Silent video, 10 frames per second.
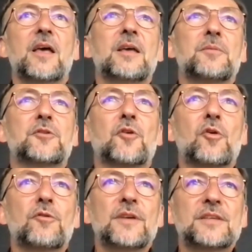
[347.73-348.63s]
But
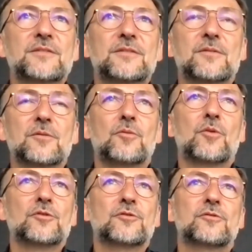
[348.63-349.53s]
all this
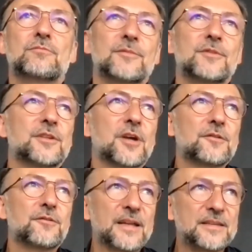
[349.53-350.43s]
was
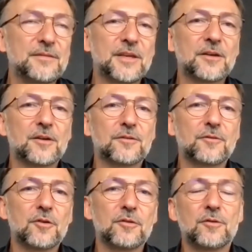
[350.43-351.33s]
not that difficult.
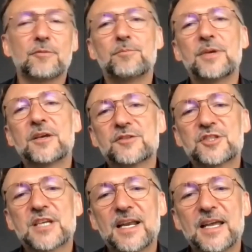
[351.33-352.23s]
The biggest
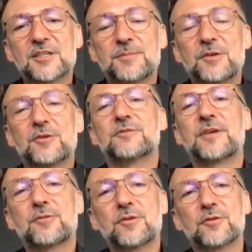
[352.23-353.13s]
challenge, because
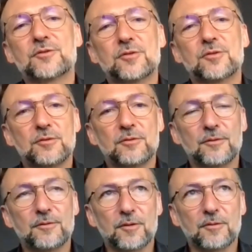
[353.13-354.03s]
that was also
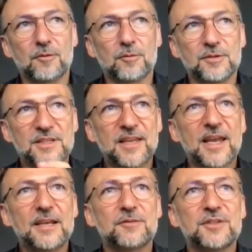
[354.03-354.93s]
the
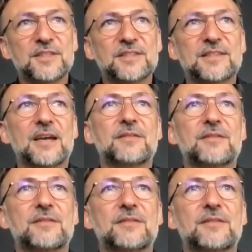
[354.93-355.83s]
detail in the design
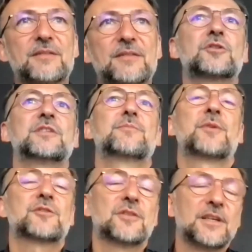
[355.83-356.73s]
that gives the watch its
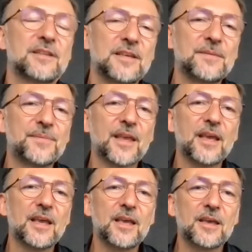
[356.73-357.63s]
personality,
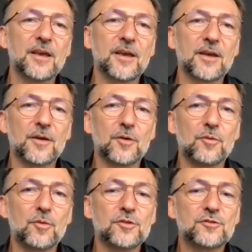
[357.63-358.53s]

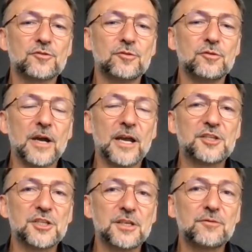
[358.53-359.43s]
was
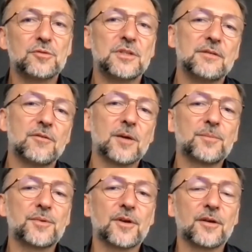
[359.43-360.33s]
to
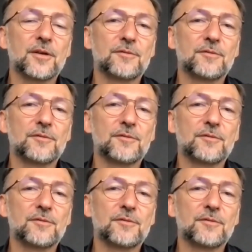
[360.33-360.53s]
develop the